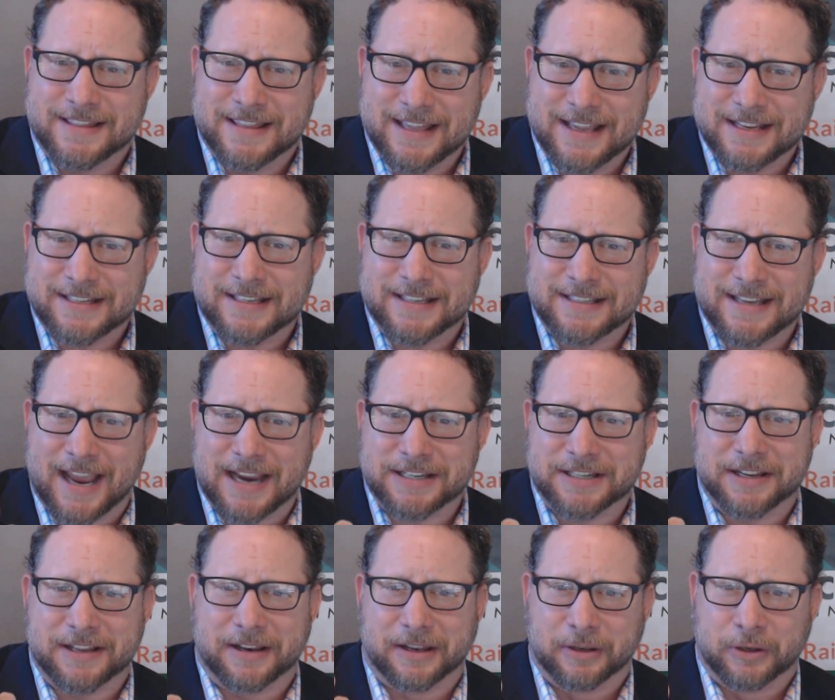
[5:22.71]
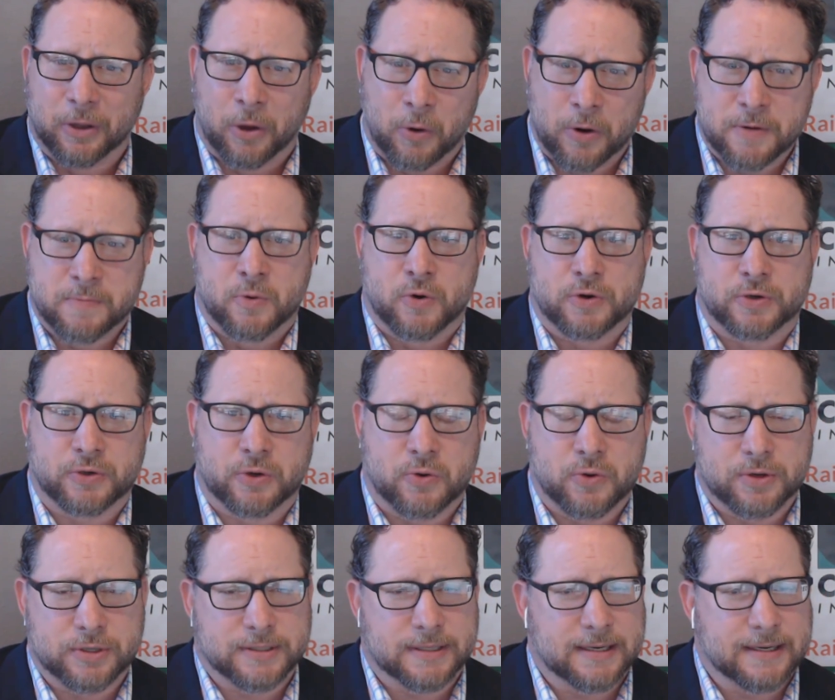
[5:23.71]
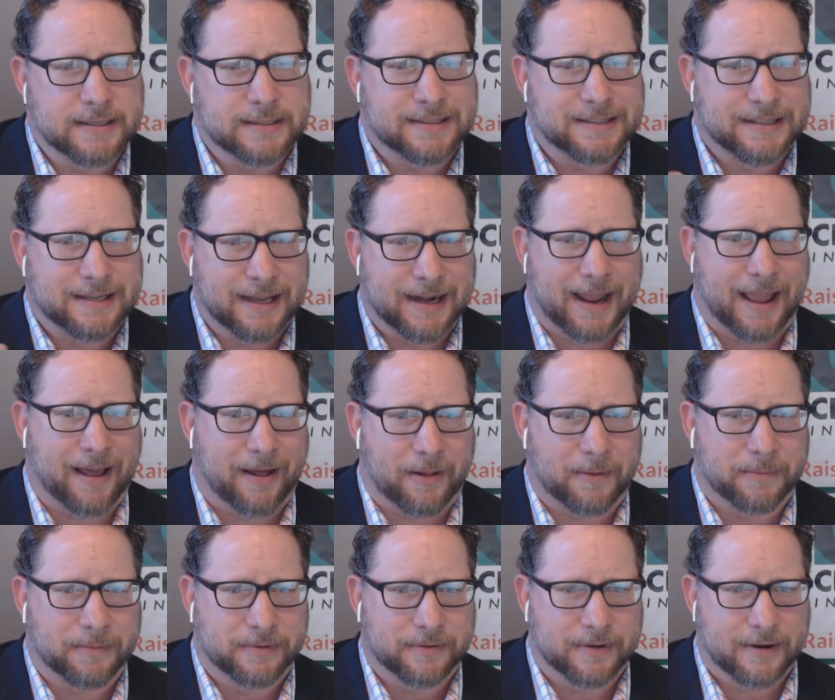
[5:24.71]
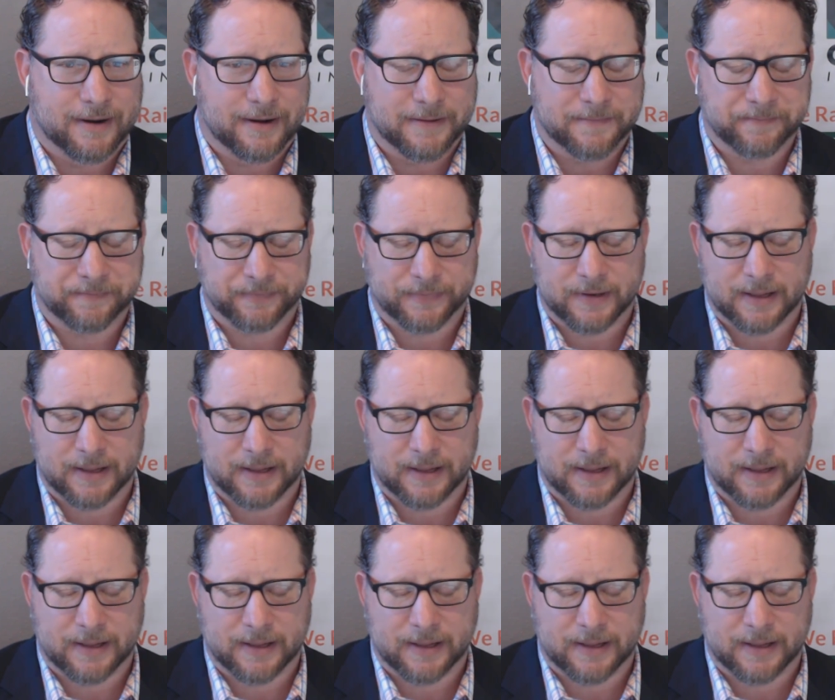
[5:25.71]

this is actually going to lower more scores than it's going to help, right?